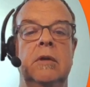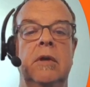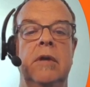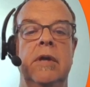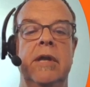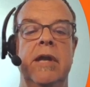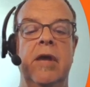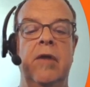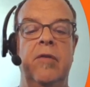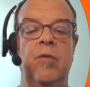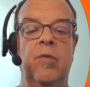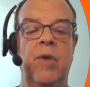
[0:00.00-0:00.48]

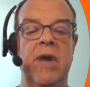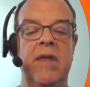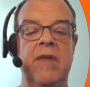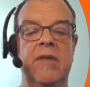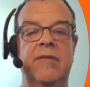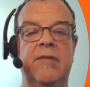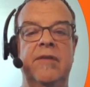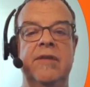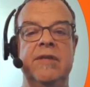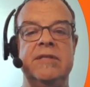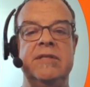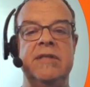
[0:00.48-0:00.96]
Now the way
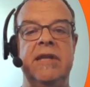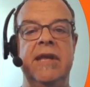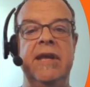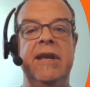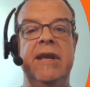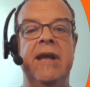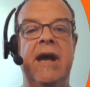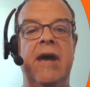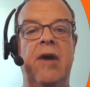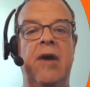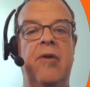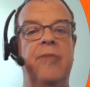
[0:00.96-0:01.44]
that this
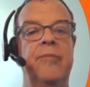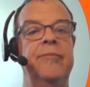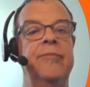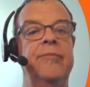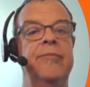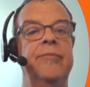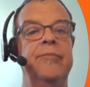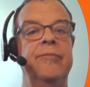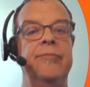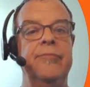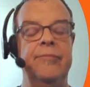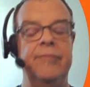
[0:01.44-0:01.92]
laid out,
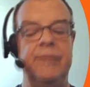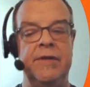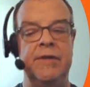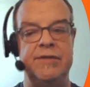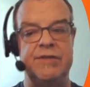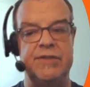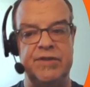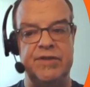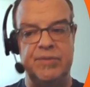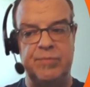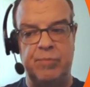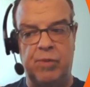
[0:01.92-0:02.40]

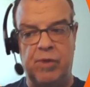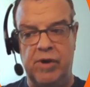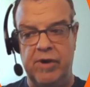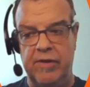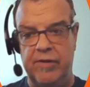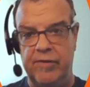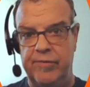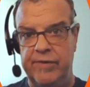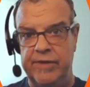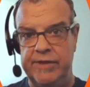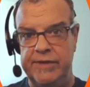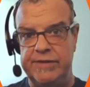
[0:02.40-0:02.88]
this is part of
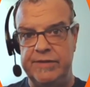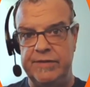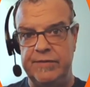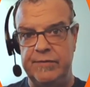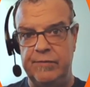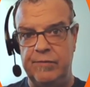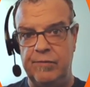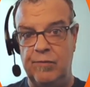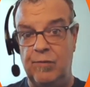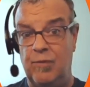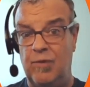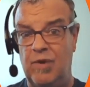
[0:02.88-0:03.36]
the
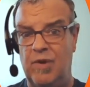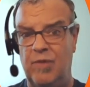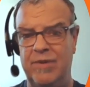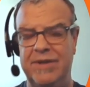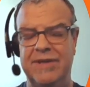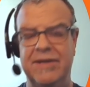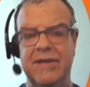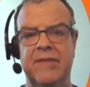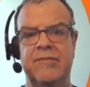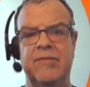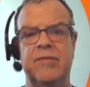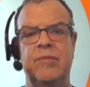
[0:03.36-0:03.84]
reason what we
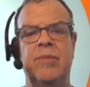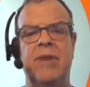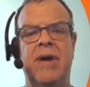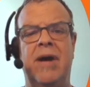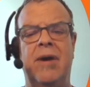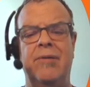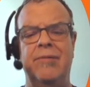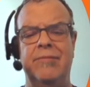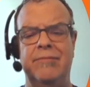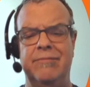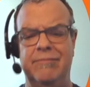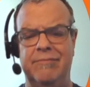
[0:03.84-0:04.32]
love
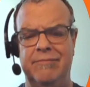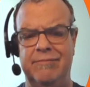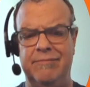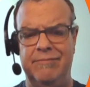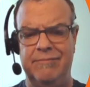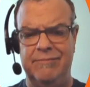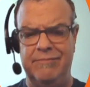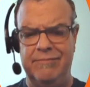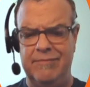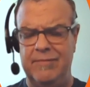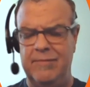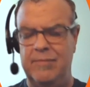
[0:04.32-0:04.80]
about
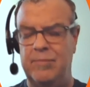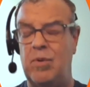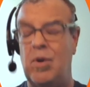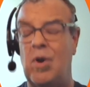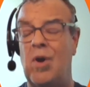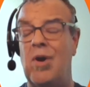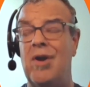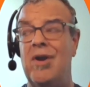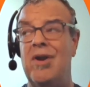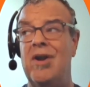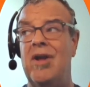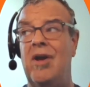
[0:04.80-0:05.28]

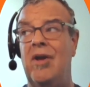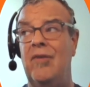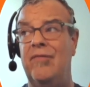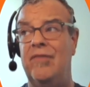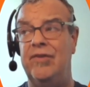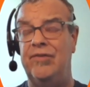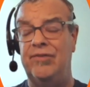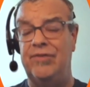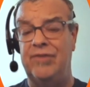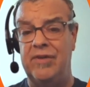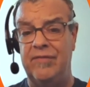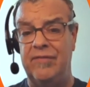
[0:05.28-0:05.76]
part of
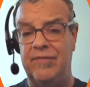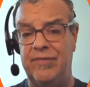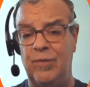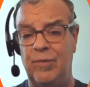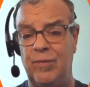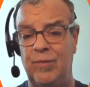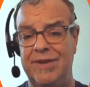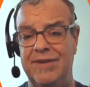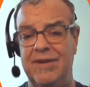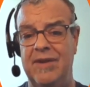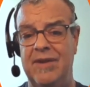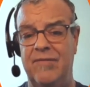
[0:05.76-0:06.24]
the stuff that
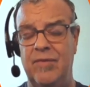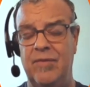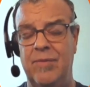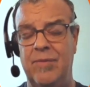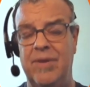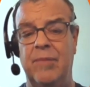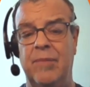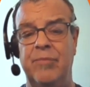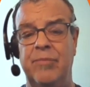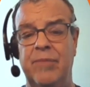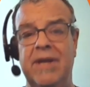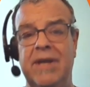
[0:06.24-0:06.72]
we love
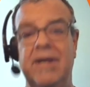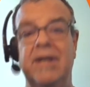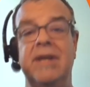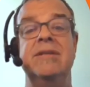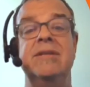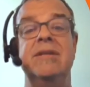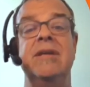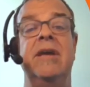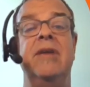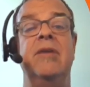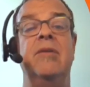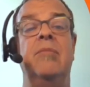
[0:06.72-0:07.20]
about being a
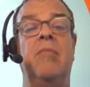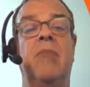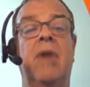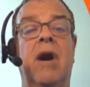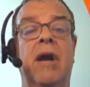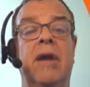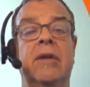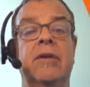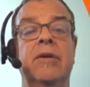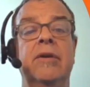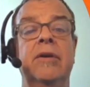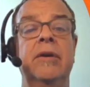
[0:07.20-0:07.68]
data
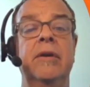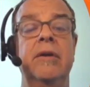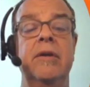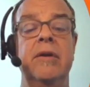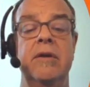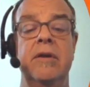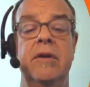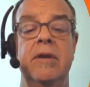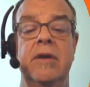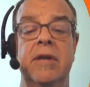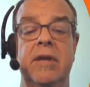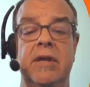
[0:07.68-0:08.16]
modeler
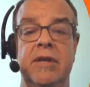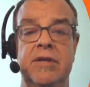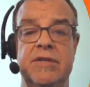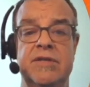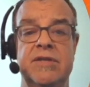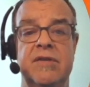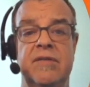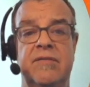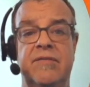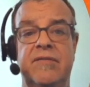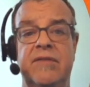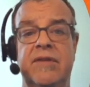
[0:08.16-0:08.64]
is
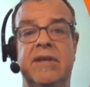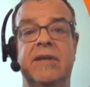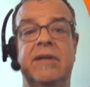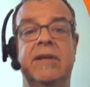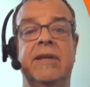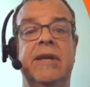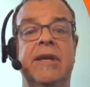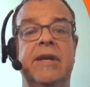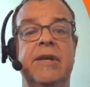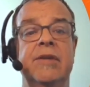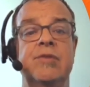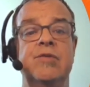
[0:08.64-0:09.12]
the
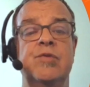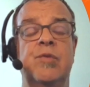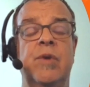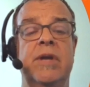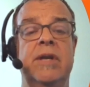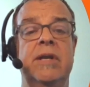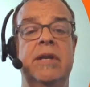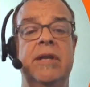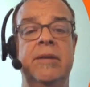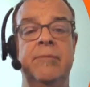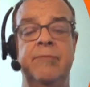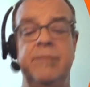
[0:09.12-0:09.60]
fiddling and
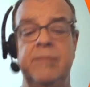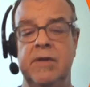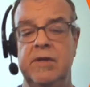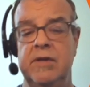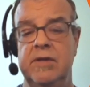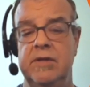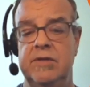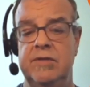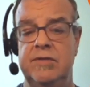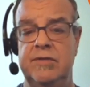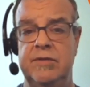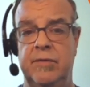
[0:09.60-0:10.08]
twiddling.
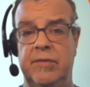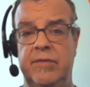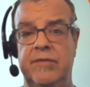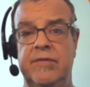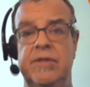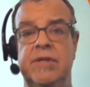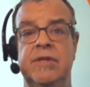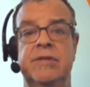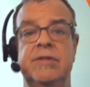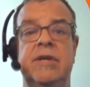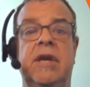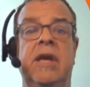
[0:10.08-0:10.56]
So in
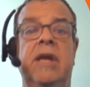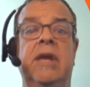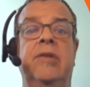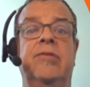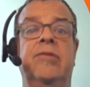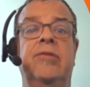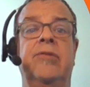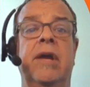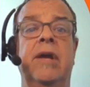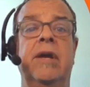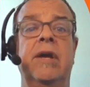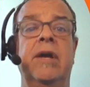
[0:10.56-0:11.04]
this
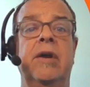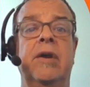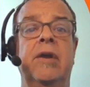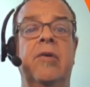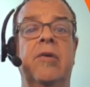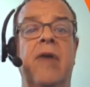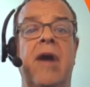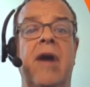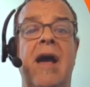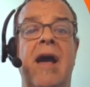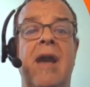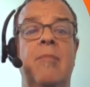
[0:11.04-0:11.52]
case, I can
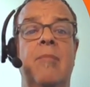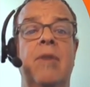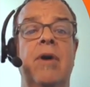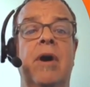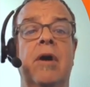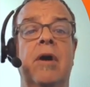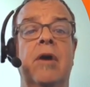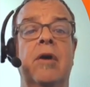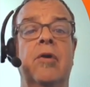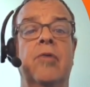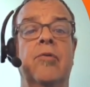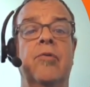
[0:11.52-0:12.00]
grab
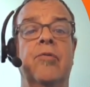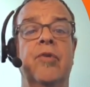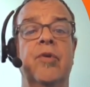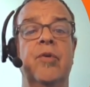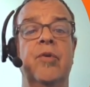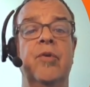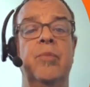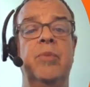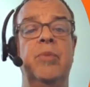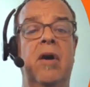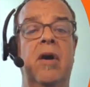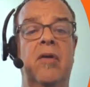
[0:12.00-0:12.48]
a
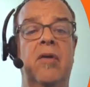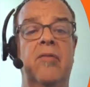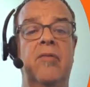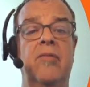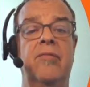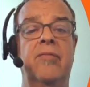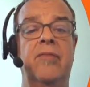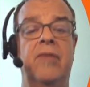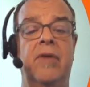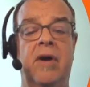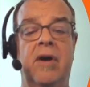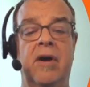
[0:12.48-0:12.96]
group
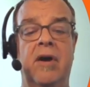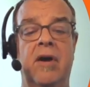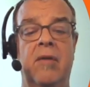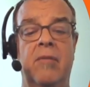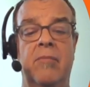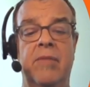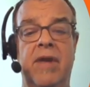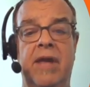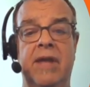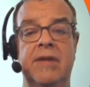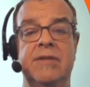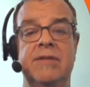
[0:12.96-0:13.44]
of
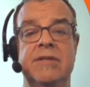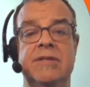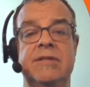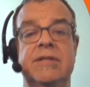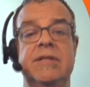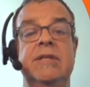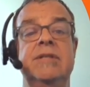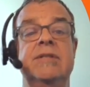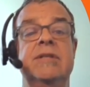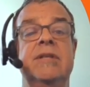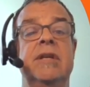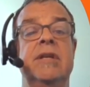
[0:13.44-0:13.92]

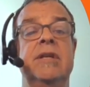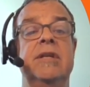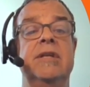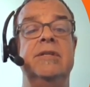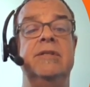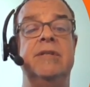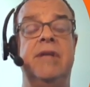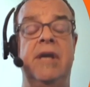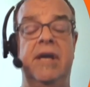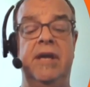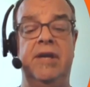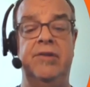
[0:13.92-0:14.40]
entities in this
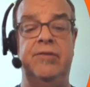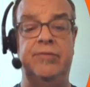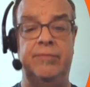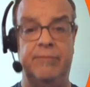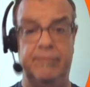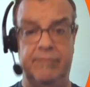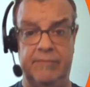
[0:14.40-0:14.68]
case,